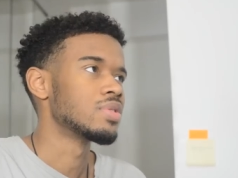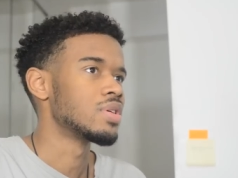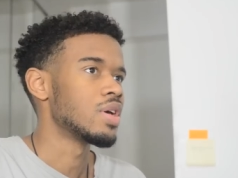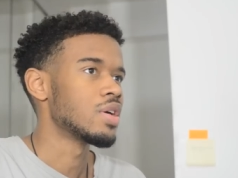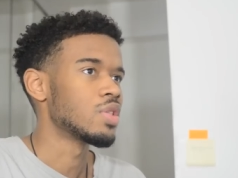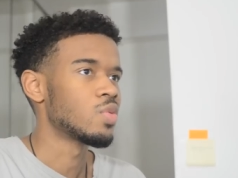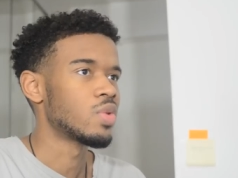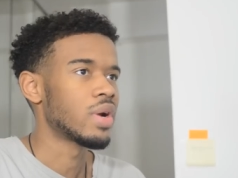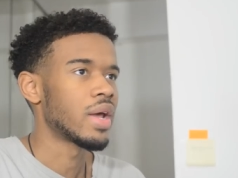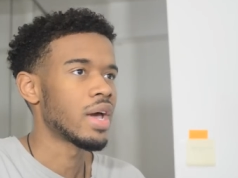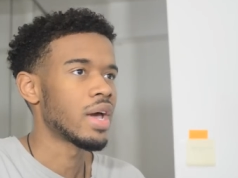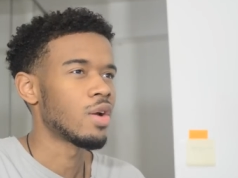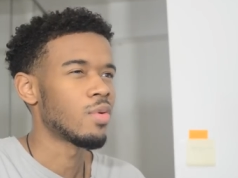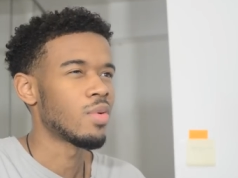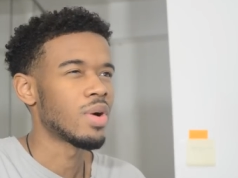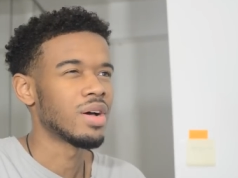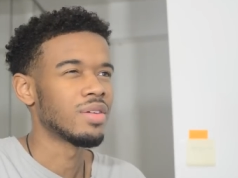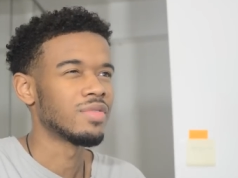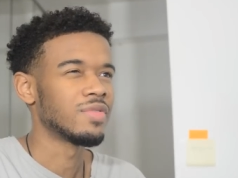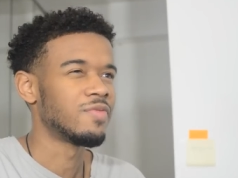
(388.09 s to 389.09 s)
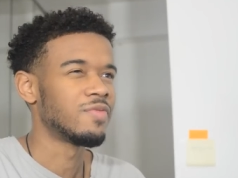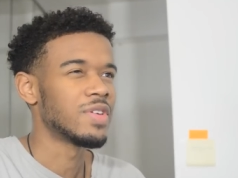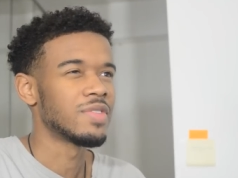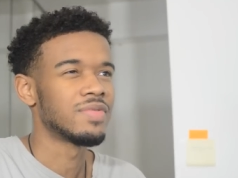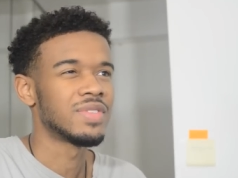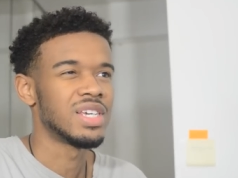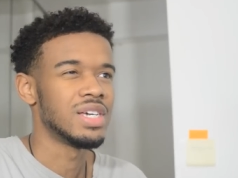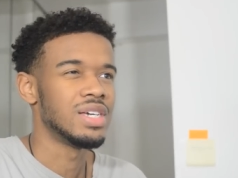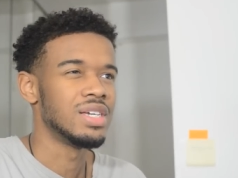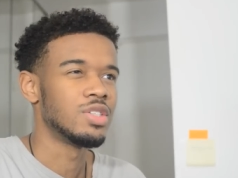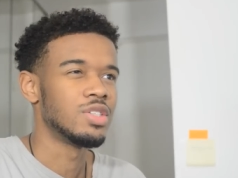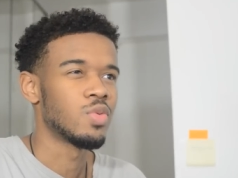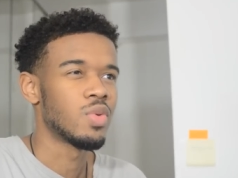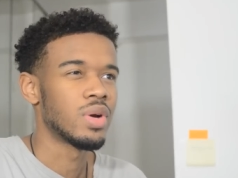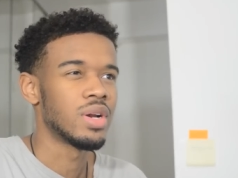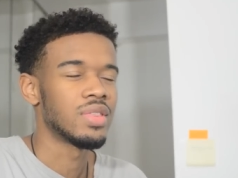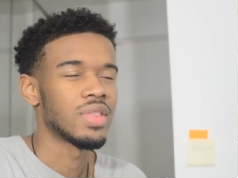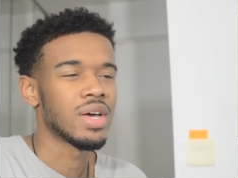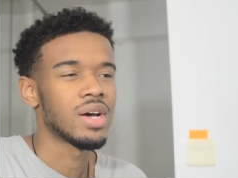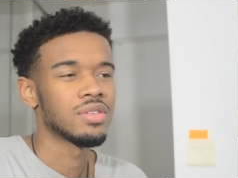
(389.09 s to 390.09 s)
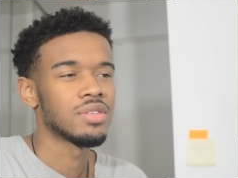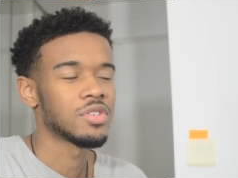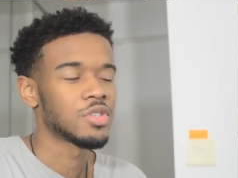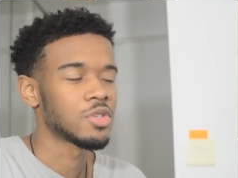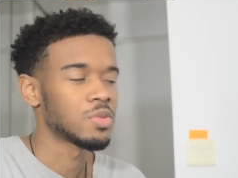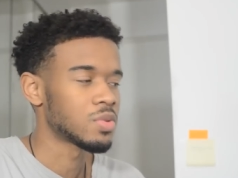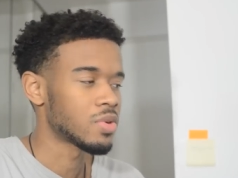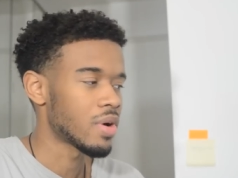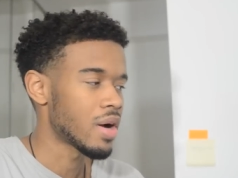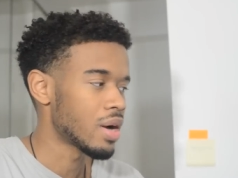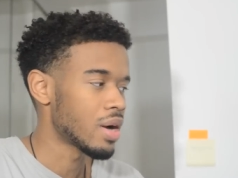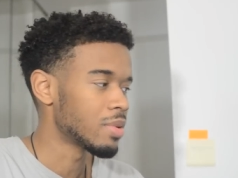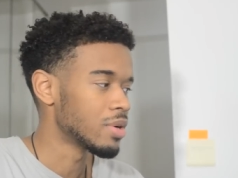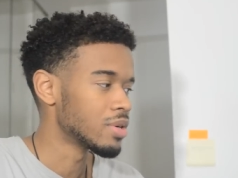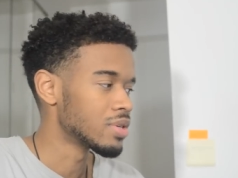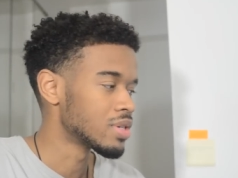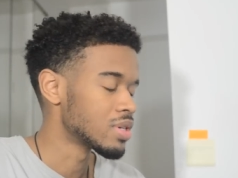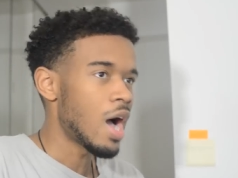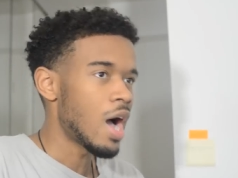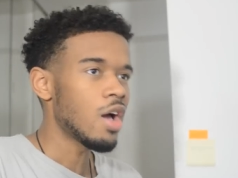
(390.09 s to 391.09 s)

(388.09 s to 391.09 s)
The other one had around 15, 20,000 subscribers.